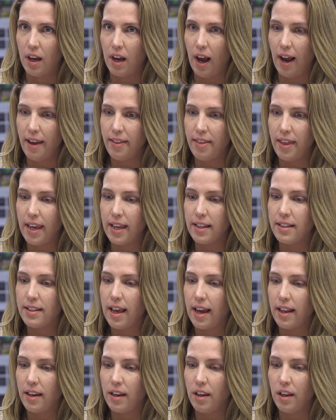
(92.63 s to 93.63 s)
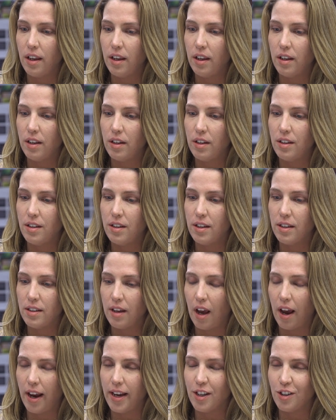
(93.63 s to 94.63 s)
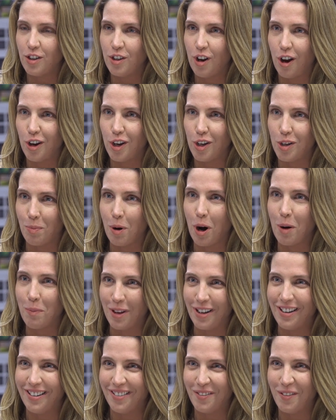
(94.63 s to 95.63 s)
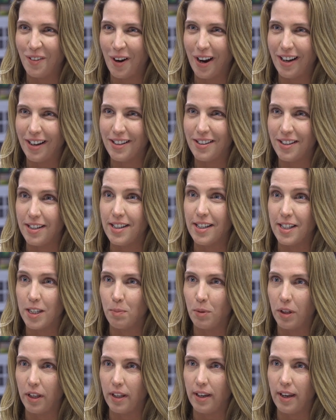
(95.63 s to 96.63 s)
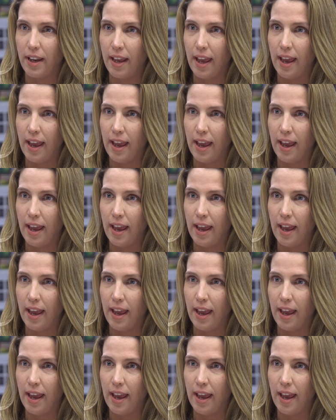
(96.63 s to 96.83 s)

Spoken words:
I think it's that design is not a department, right? It's a discipline.